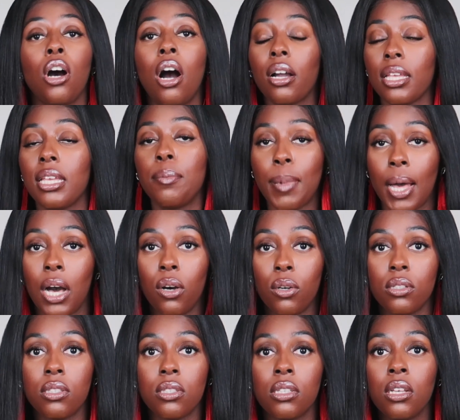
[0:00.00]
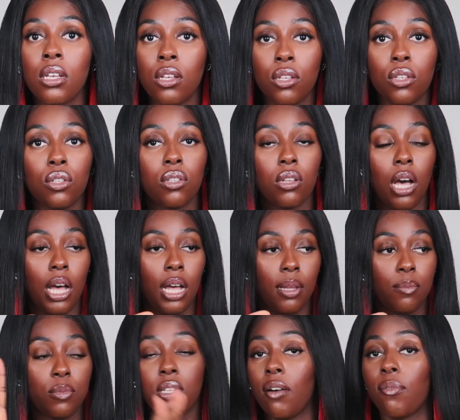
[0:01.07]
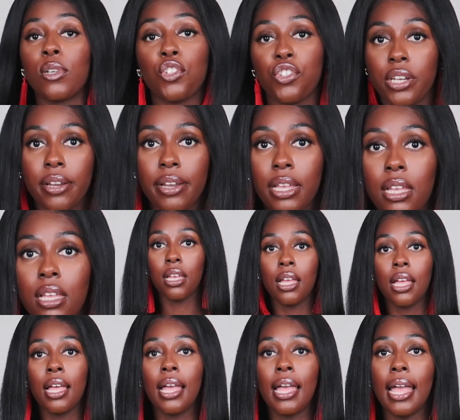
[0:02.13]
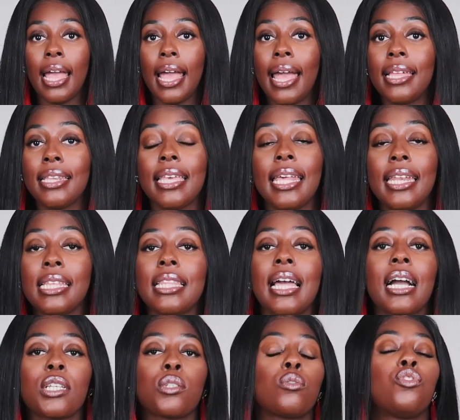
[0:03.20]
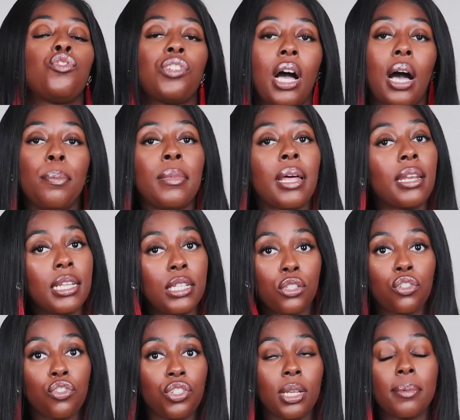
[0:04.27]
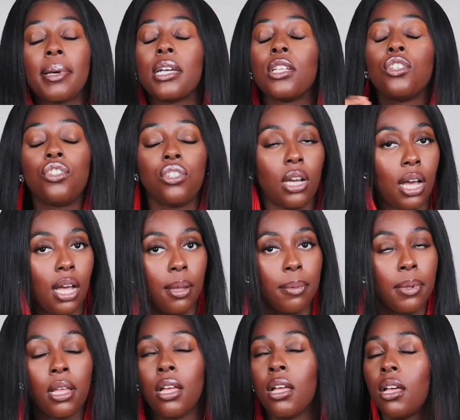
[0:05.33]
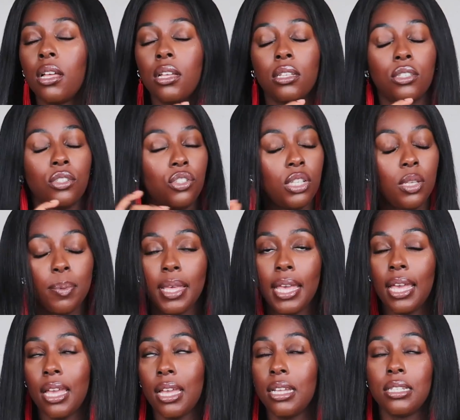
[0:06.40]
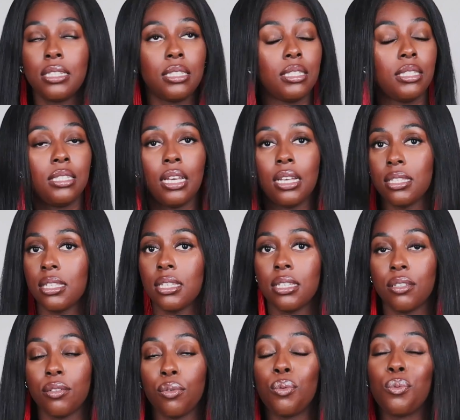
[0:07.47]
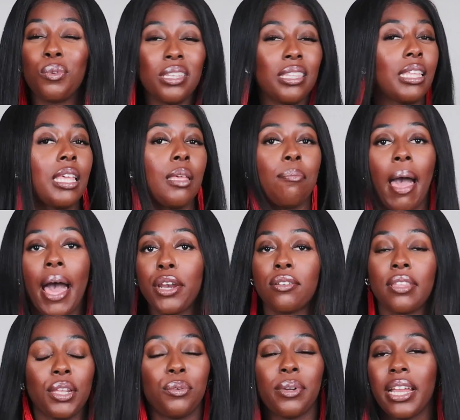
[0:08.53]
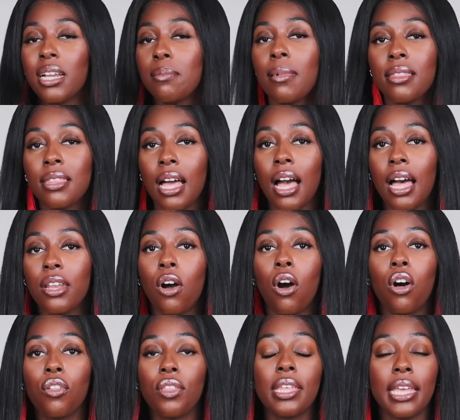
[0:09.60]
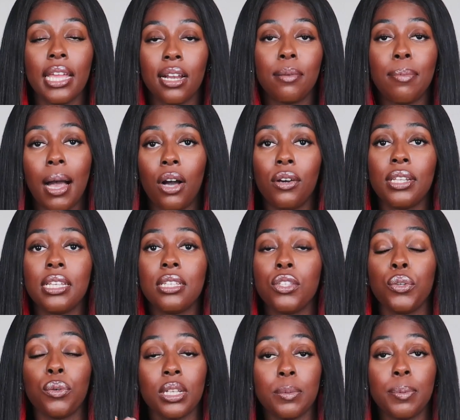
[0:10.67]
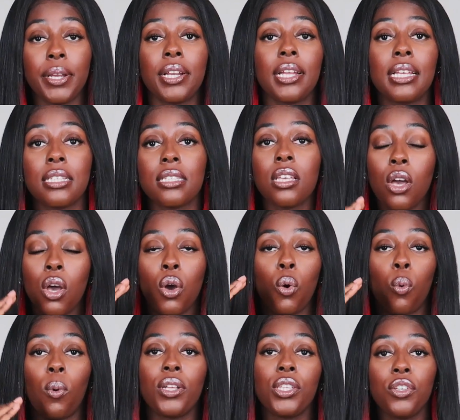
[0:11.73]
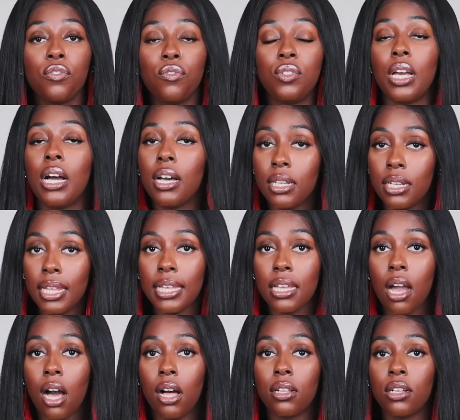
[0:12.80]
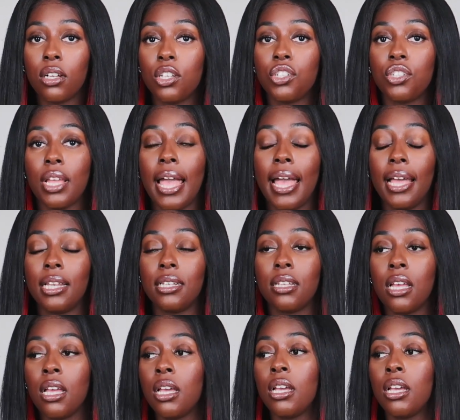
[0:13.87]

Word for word: talking about software engineering and getting the actual job, not an internship, a job. GPA doesn't really matter. They don't care about that. All they care about is your experience, what you've done in college, and